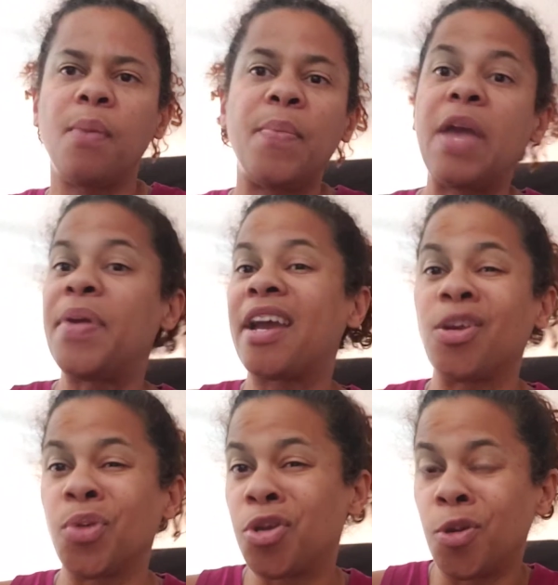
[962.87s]
Maybe I
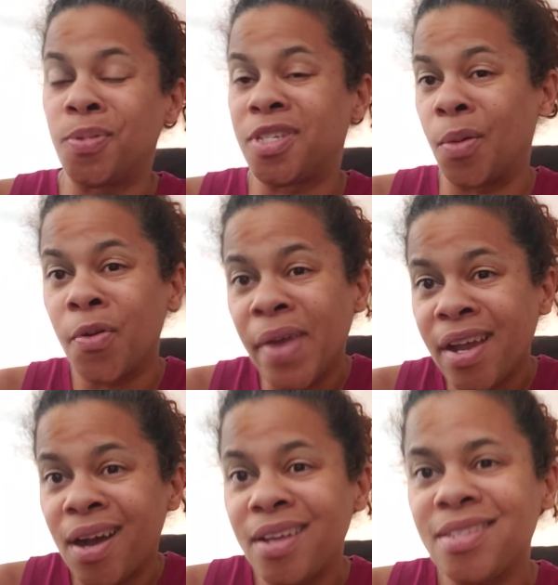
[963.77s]
could recoup some of my
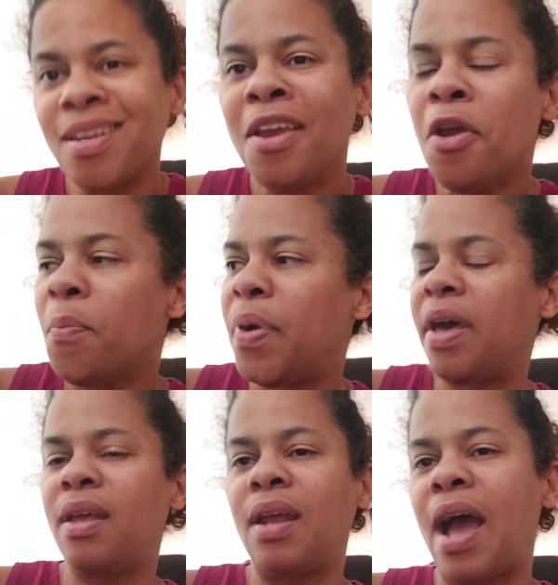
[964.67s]
costs,
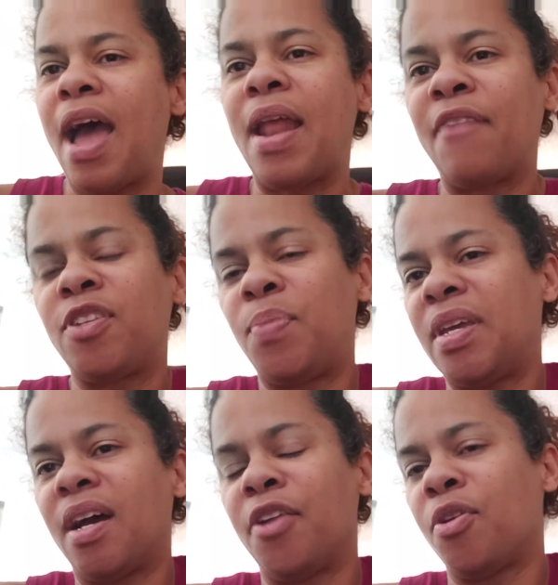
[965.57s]
but I'd have to
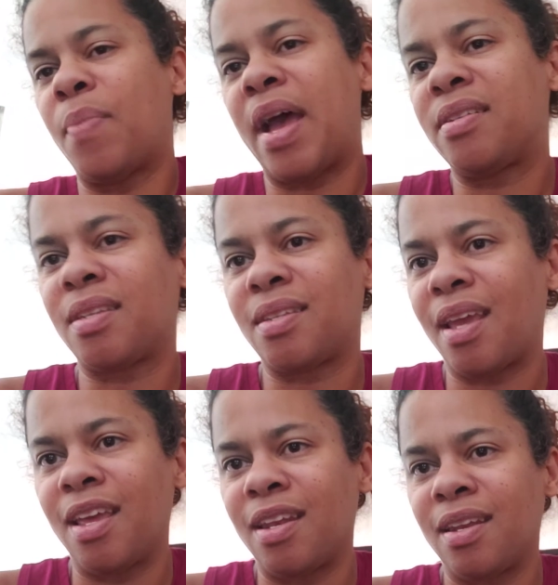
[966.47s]
be 100 masks
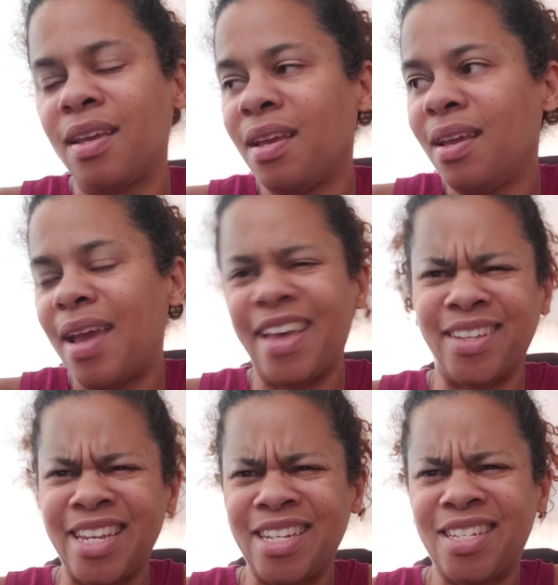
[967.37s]
in at
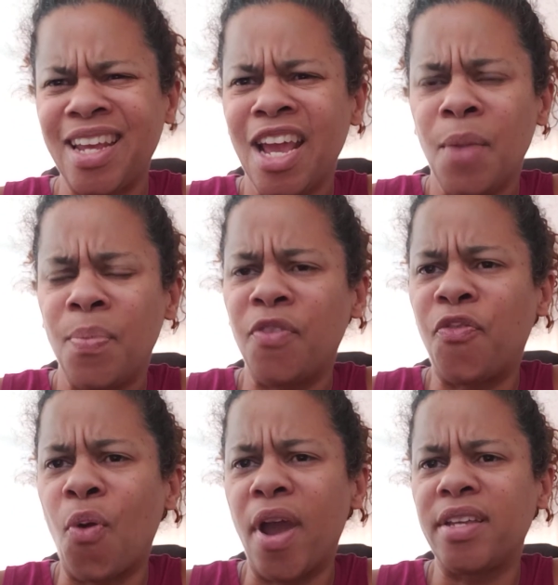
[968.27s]
least
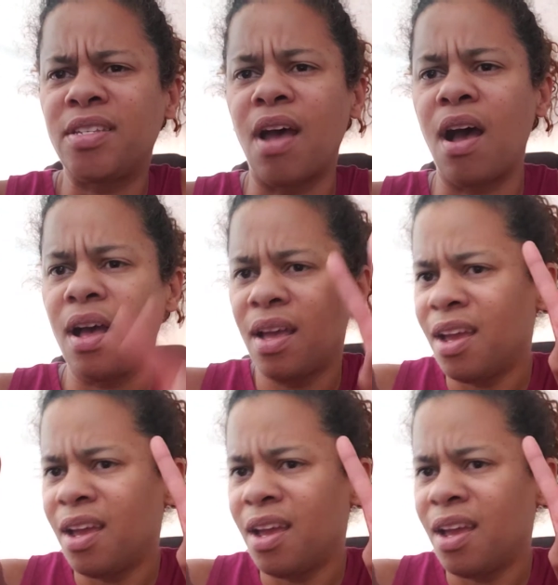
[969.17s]
before I saw